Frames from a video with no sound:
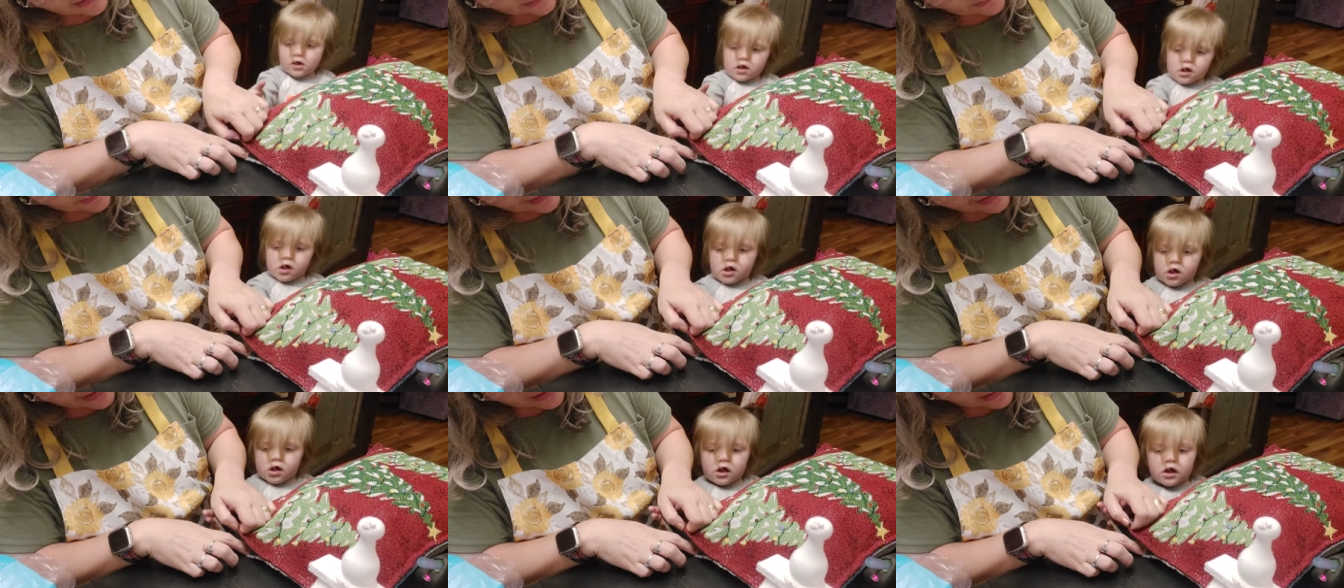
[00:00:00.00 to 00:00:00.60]

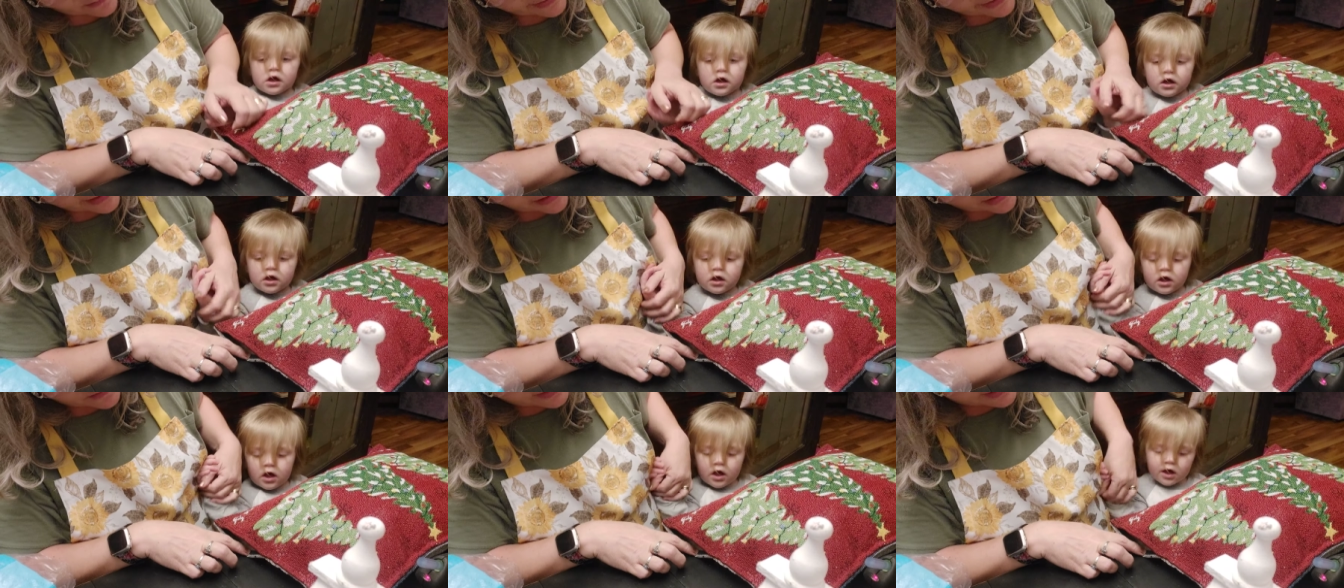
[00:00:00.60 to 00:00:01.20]
Where are we
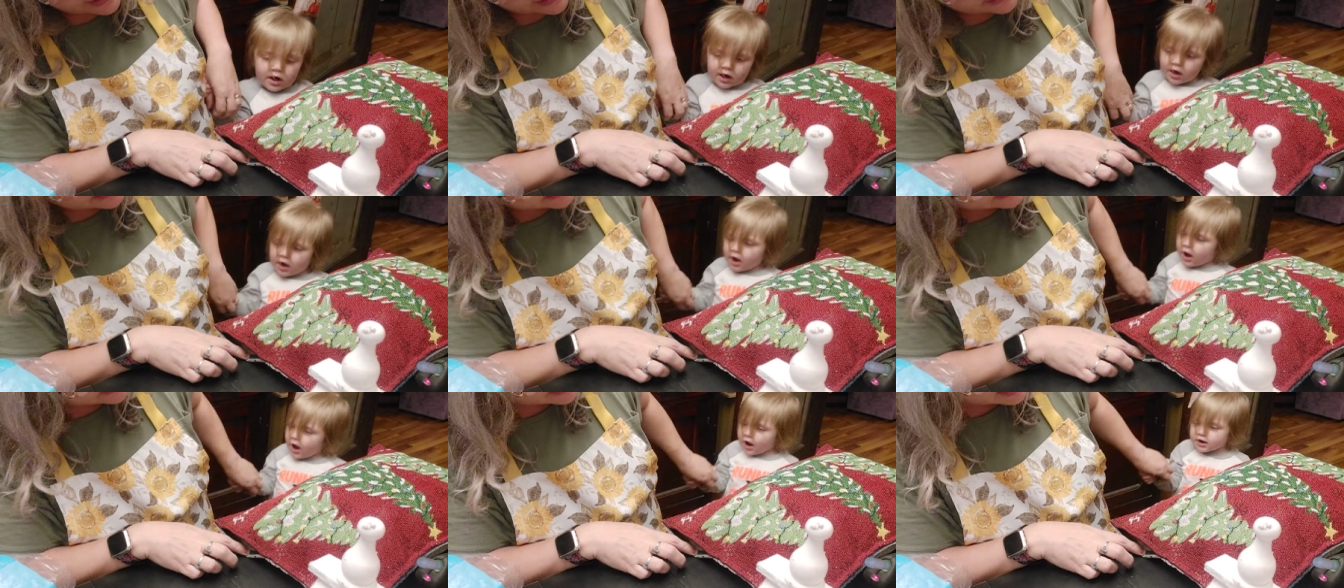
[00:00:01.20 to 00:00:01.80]
going?
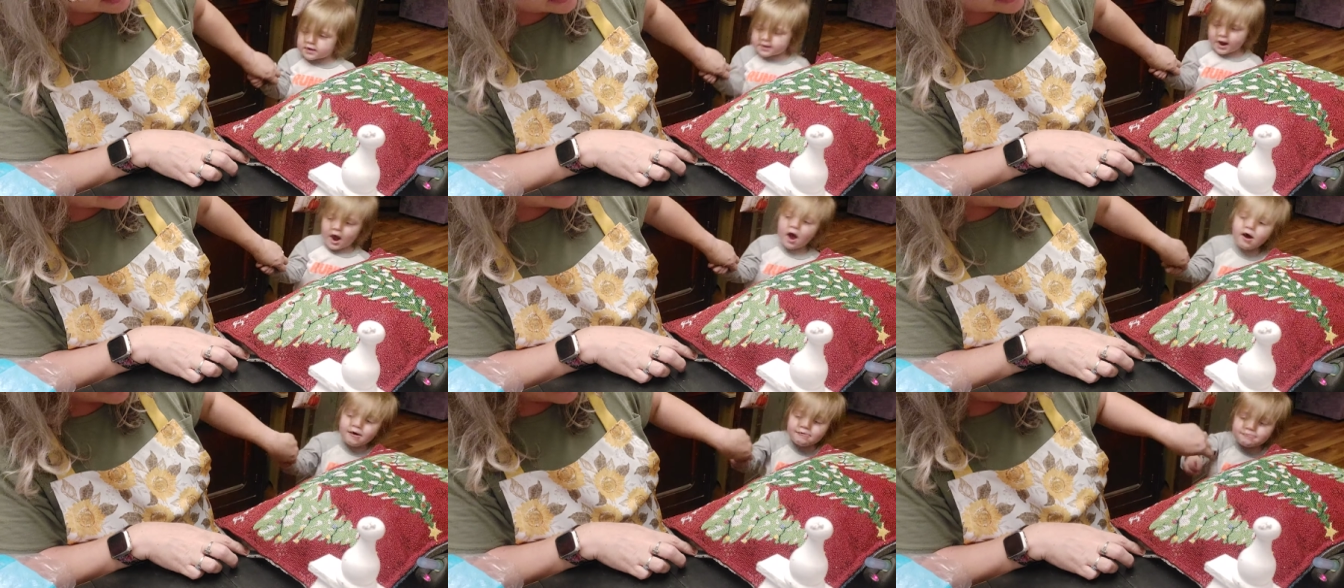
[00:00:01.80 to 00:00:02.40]
Let's
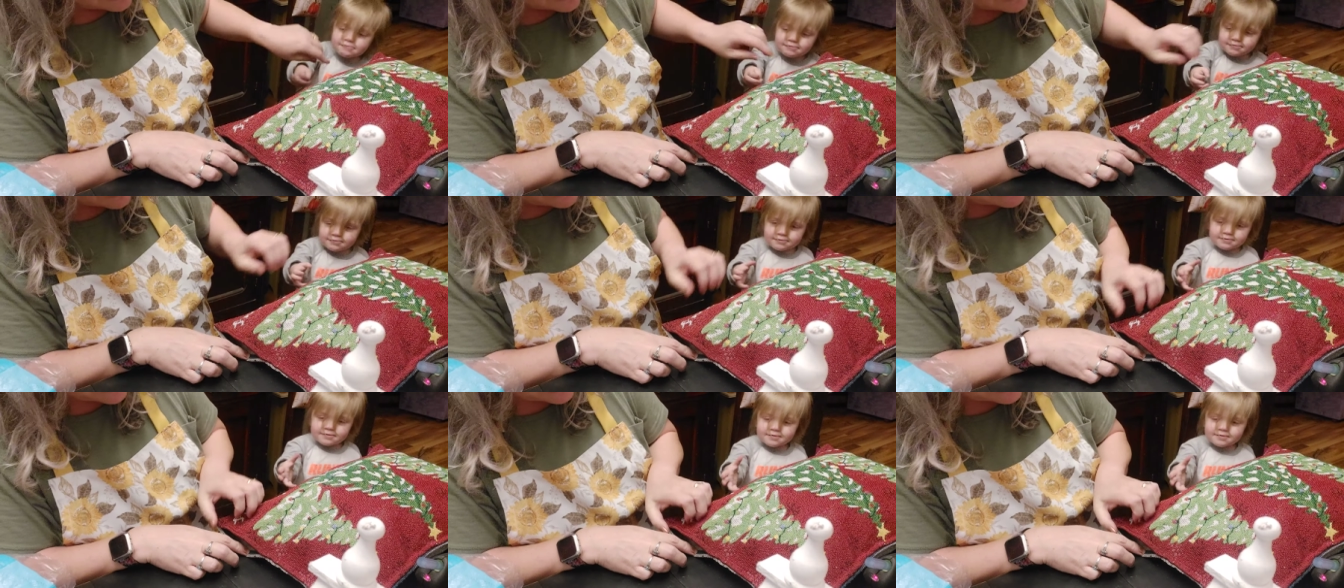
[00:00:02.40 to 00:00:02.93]
mm. go.